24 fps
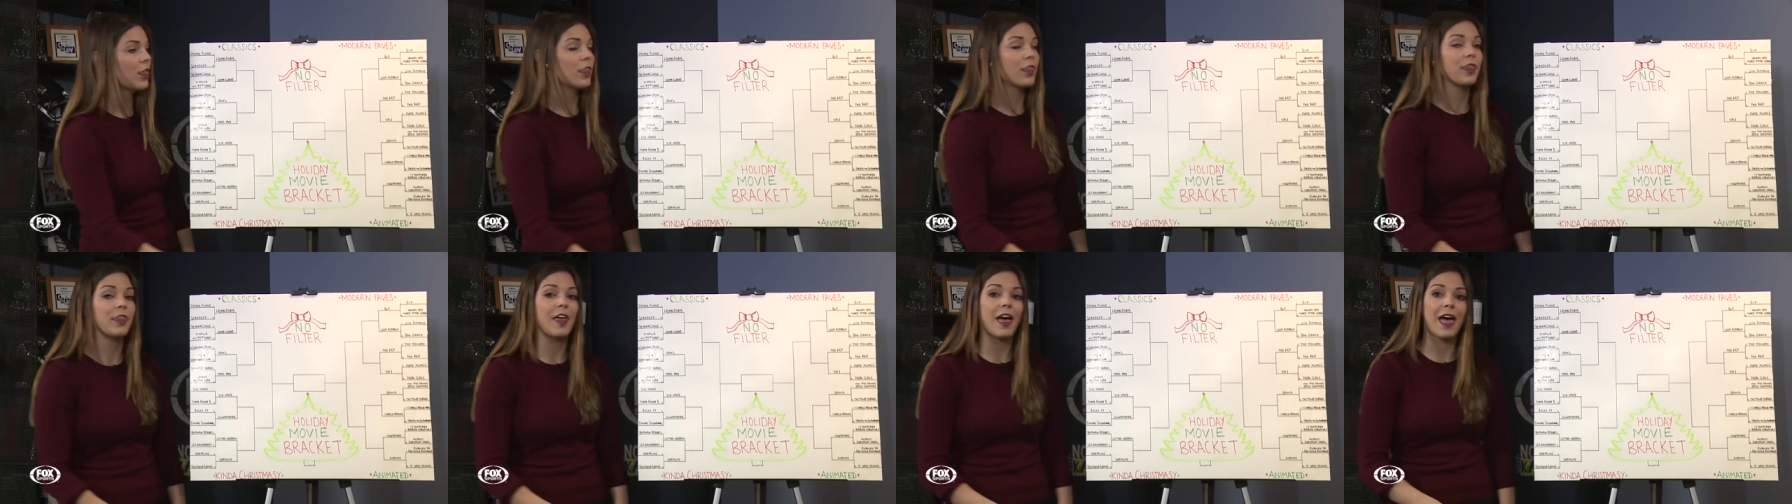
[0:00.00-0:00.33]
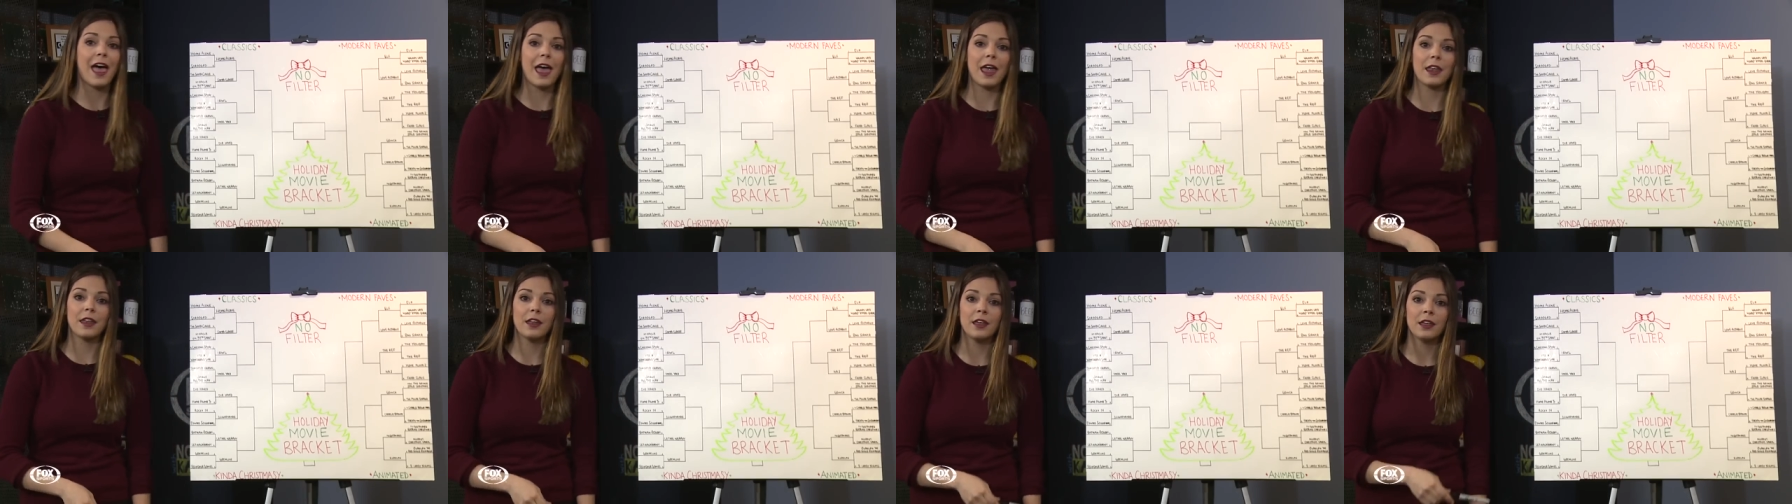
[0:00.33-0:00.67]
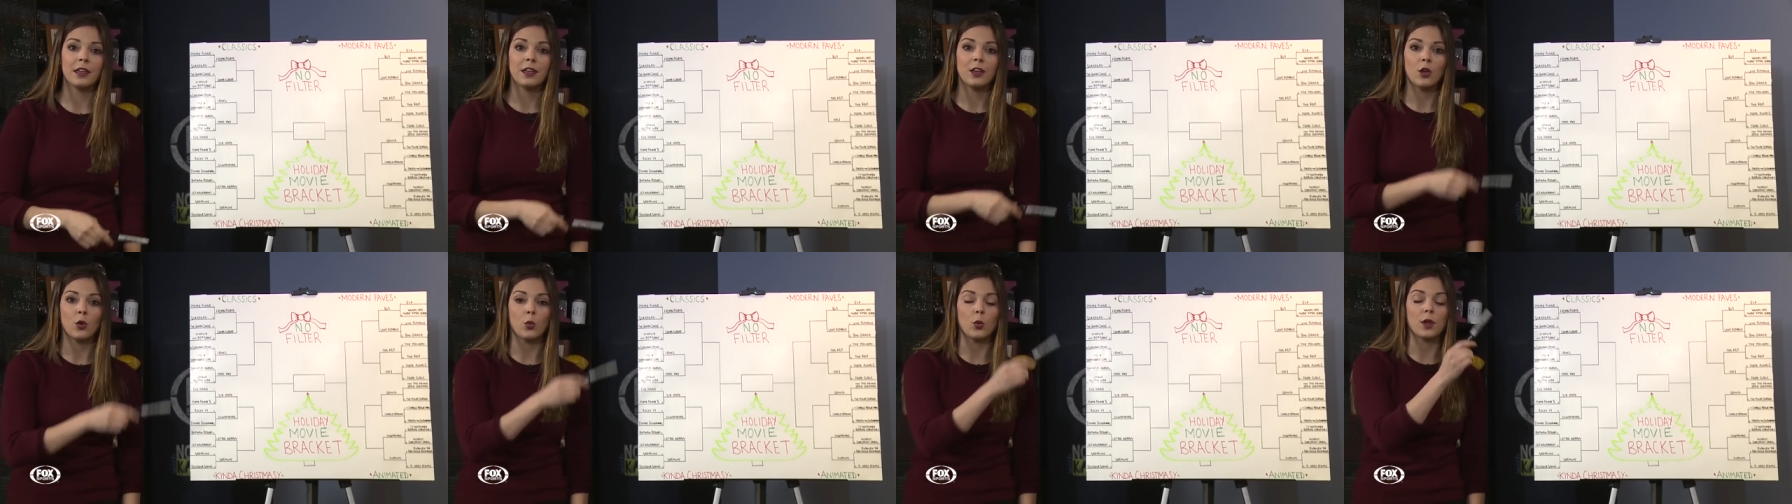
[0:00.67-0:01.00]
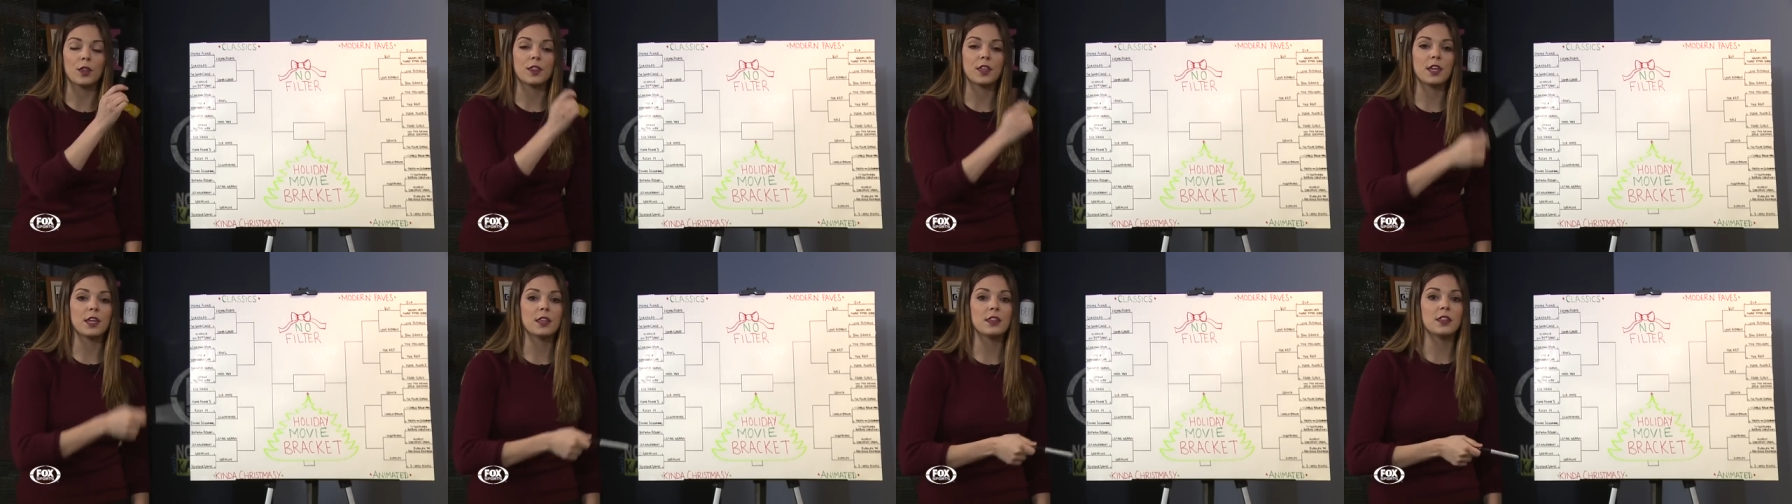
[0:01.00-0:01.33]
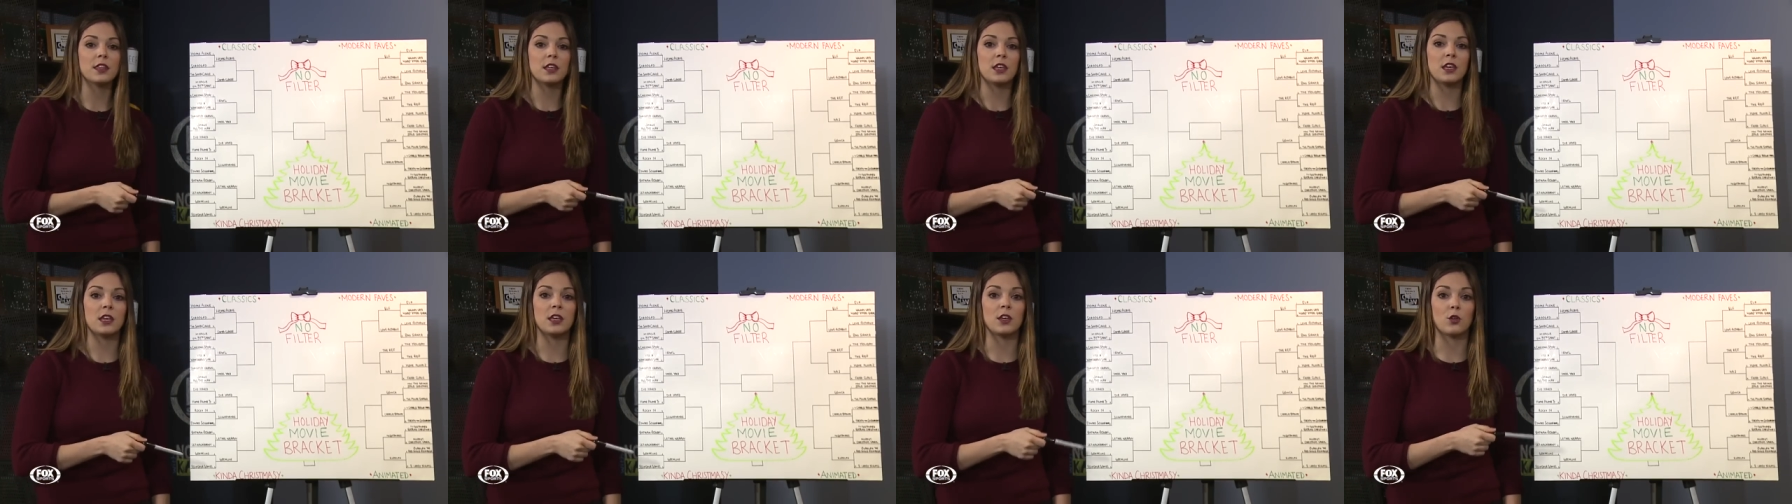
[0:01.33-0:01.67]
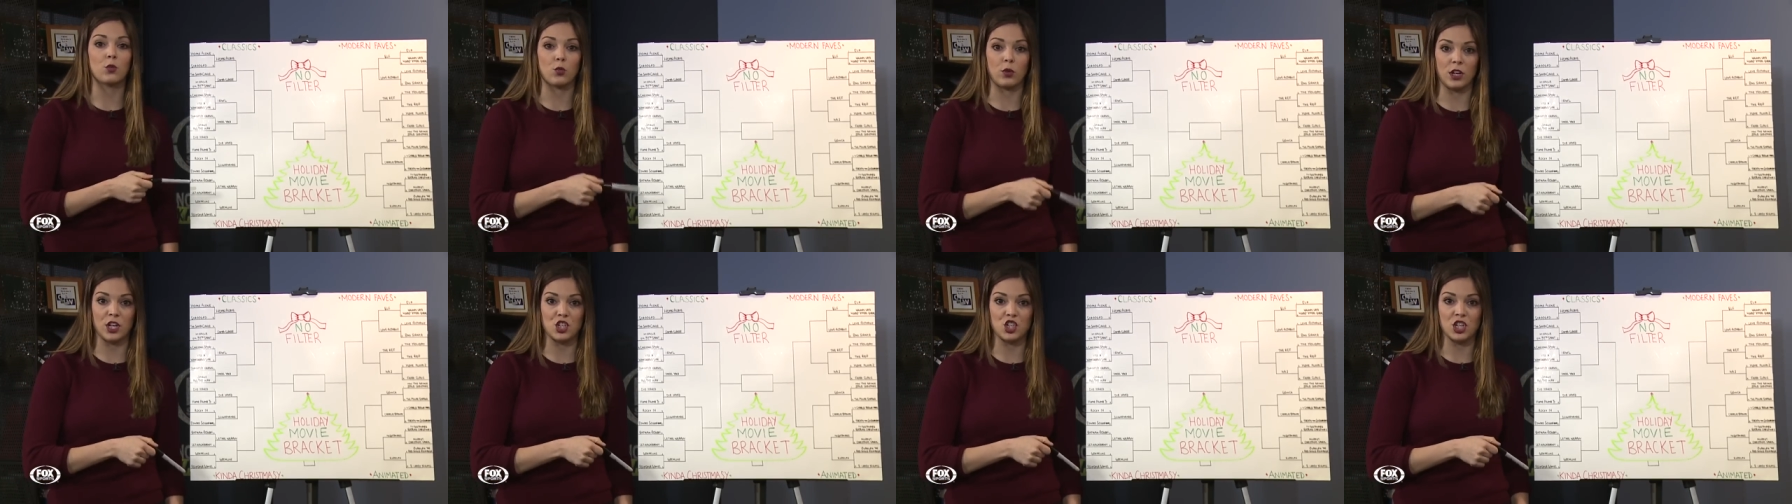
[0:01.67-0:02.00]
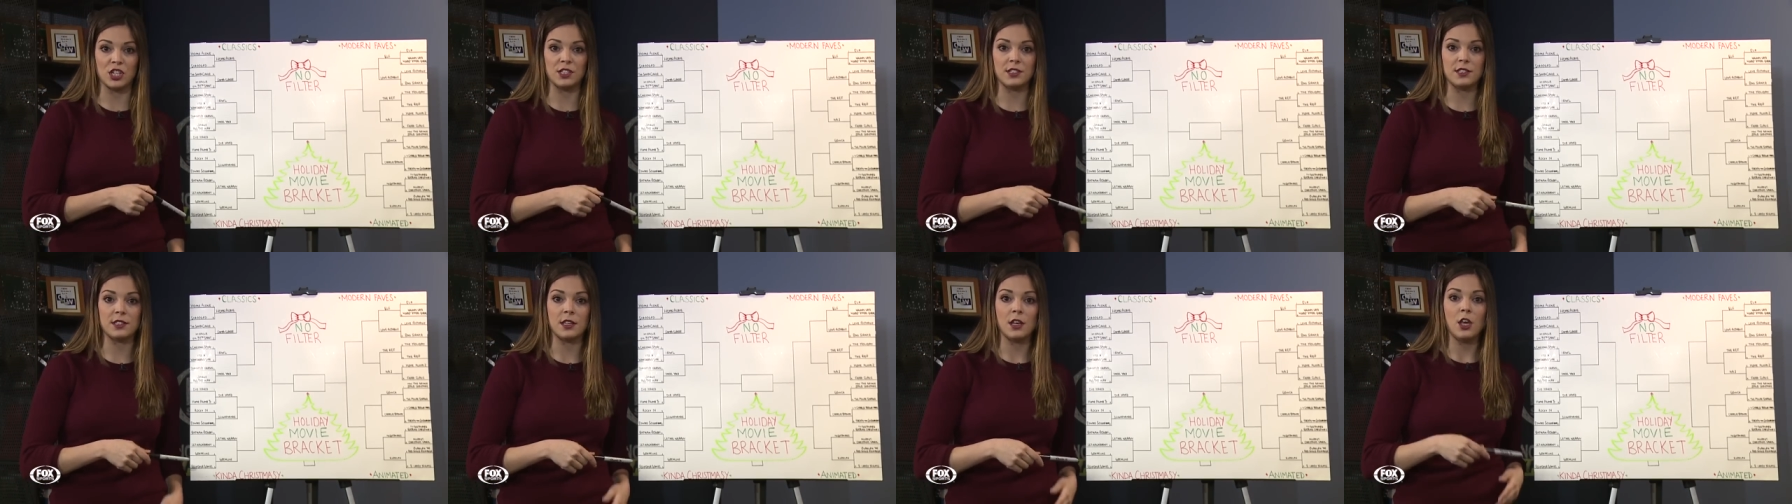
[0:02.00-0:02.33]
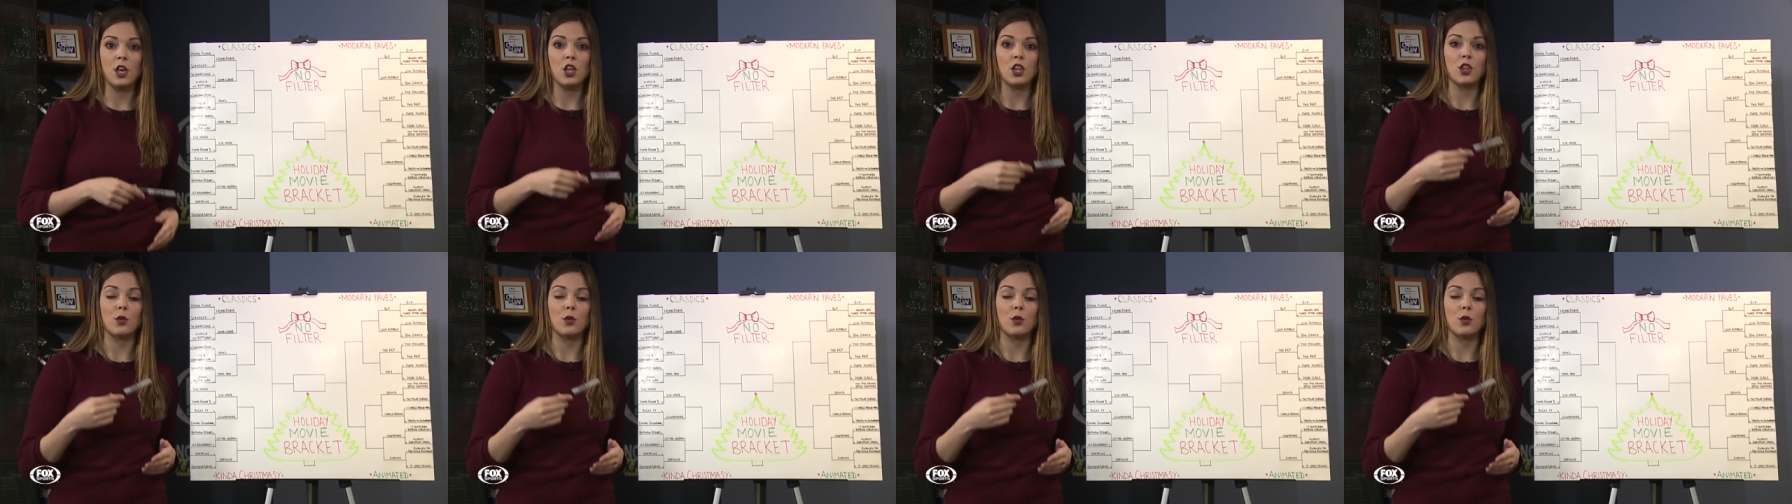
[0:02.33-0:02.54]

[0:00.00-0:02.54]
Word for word: Then, within the regions,